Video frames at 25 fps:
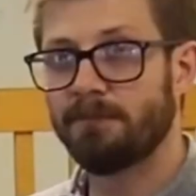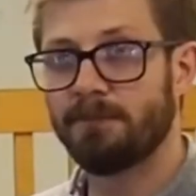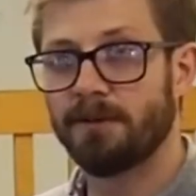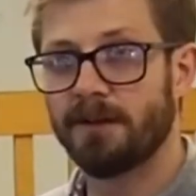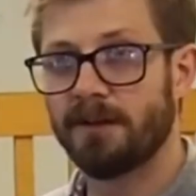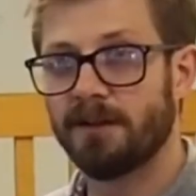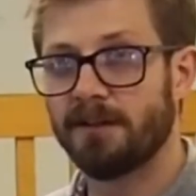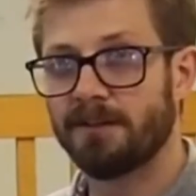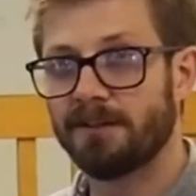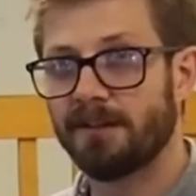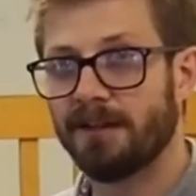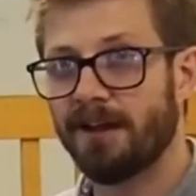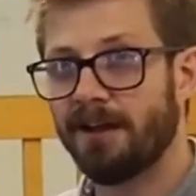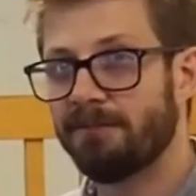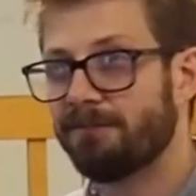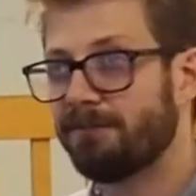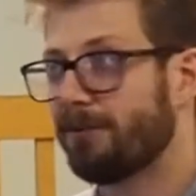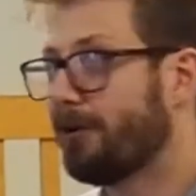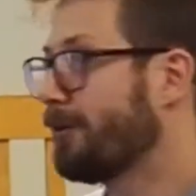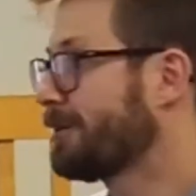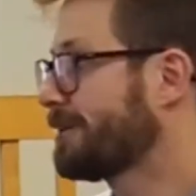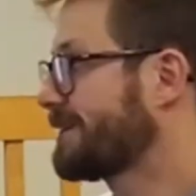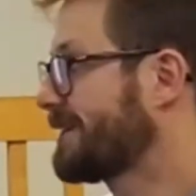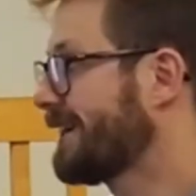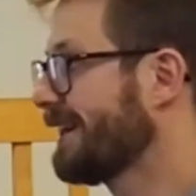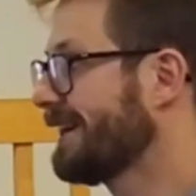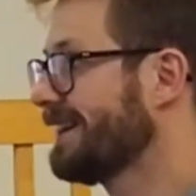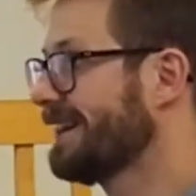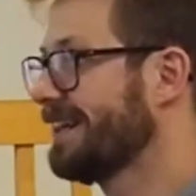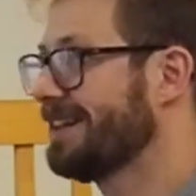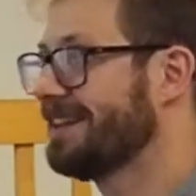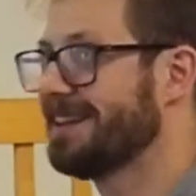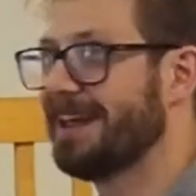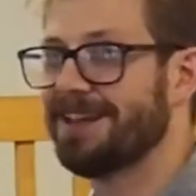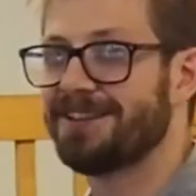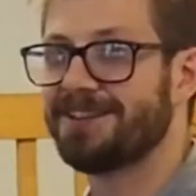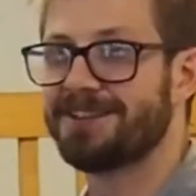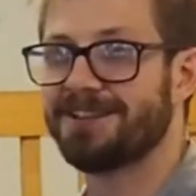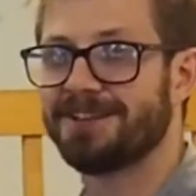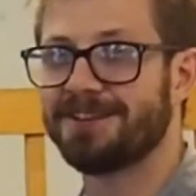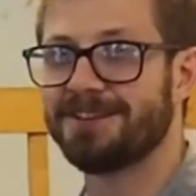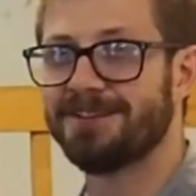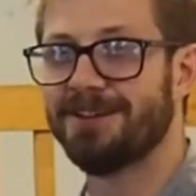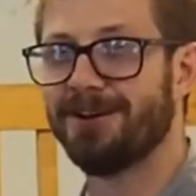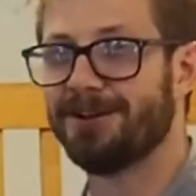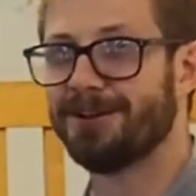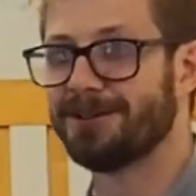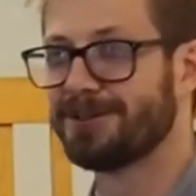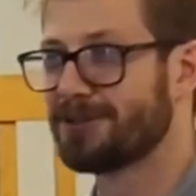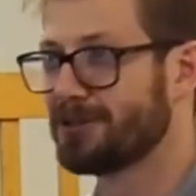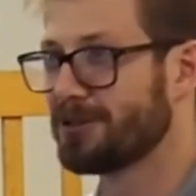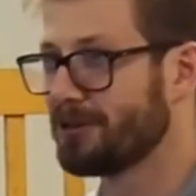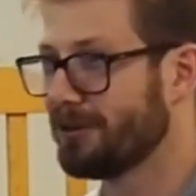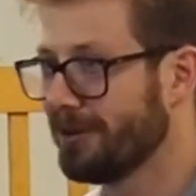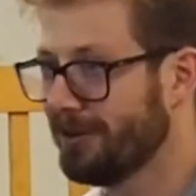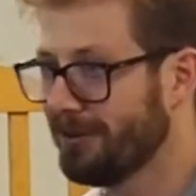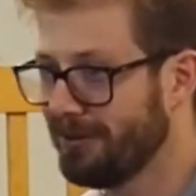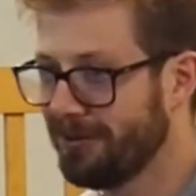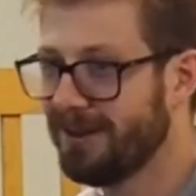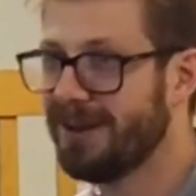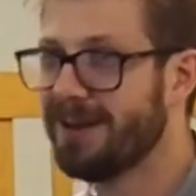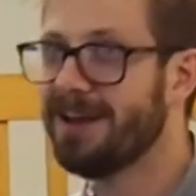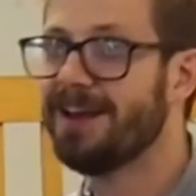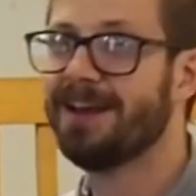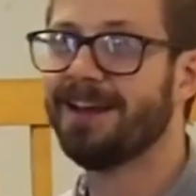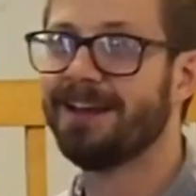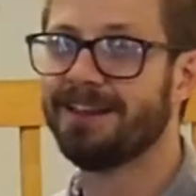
but unfortunately that's just not true.